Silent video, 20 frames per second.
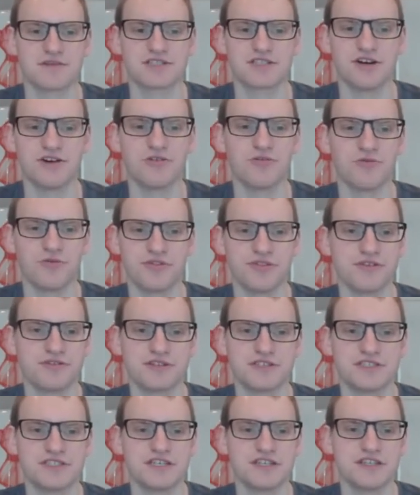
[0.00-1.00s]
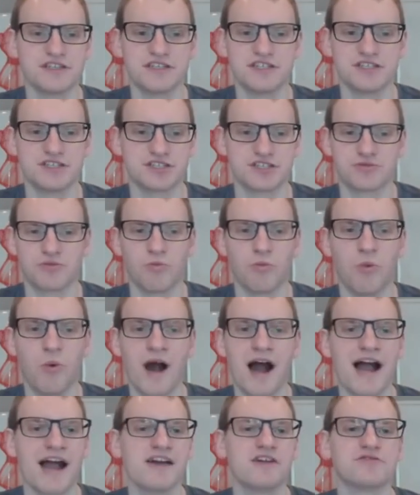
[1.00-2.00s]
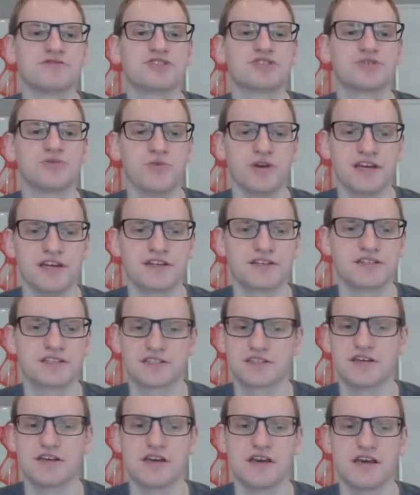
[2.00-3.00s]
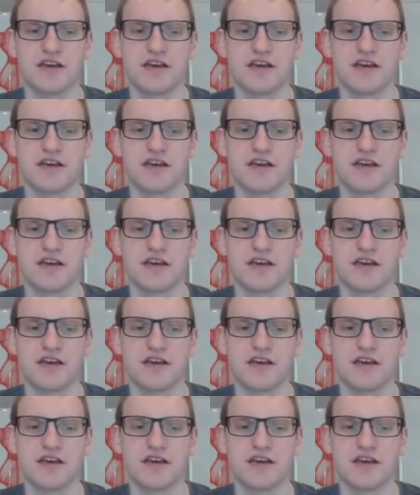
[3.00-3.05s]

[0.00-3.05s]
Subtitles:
So you can see that these just wild swings